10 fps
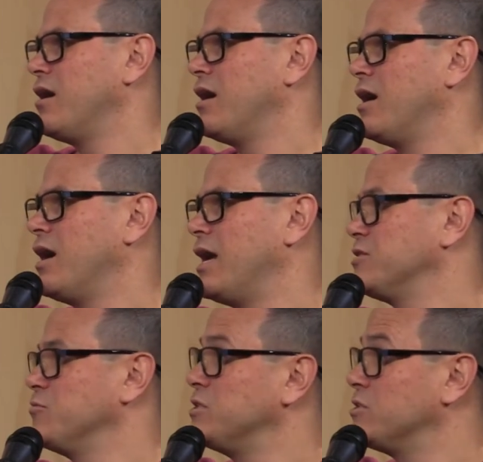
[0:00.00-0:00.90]
as
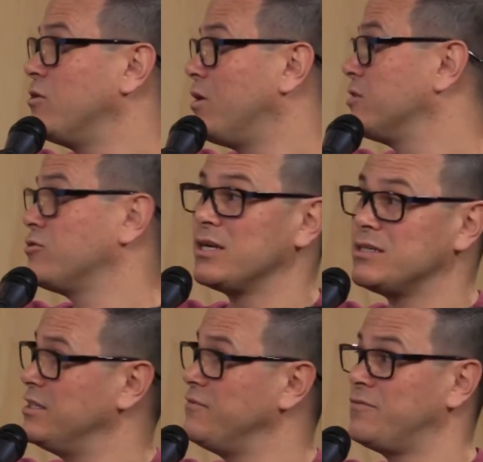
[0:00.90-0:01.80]
a result, I try to
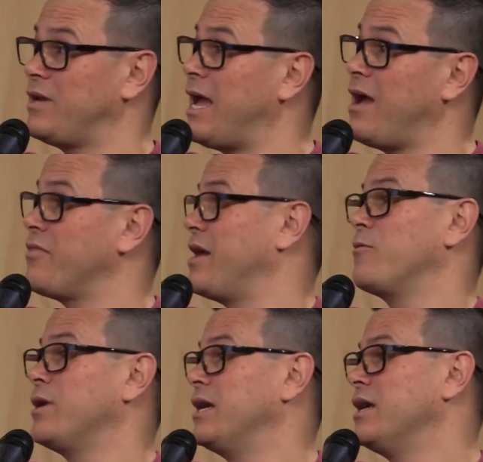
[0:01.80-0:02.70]
live out that
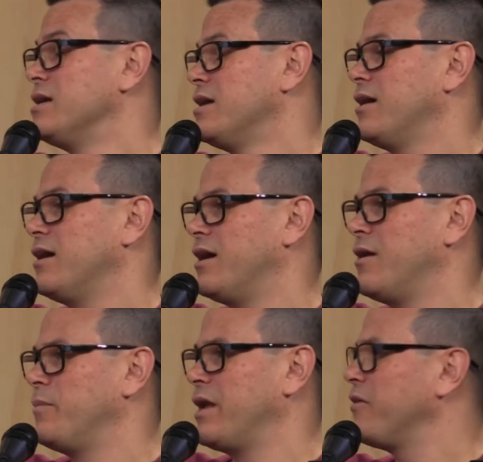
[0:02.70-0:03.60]
way.
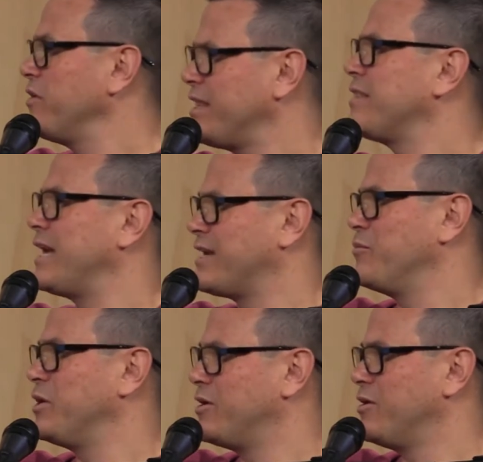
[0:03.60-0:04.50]
And I think that can
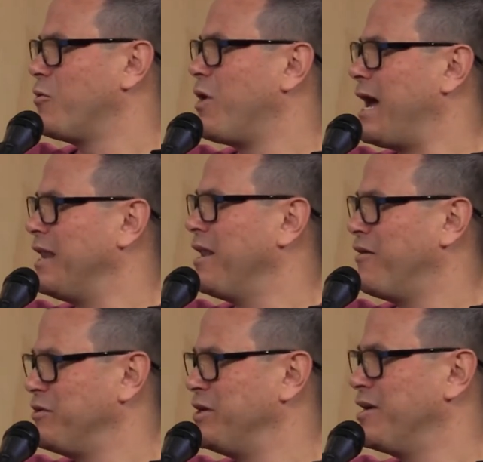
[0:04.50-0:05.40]
be quite a
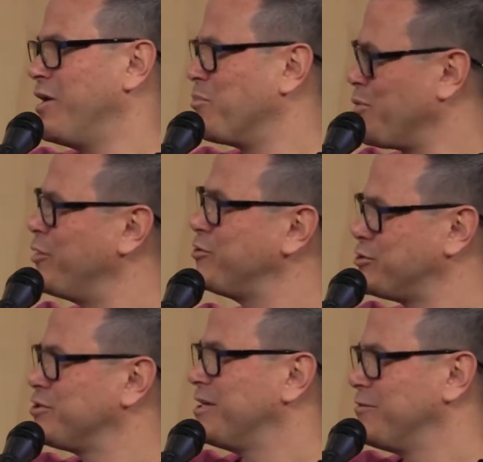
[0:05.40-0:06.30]
loving
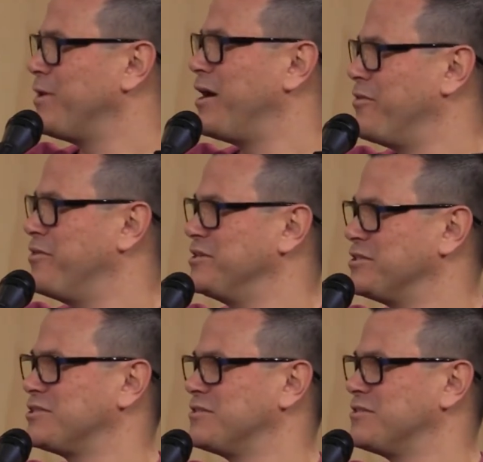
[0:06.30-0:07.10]
approach rather than just sort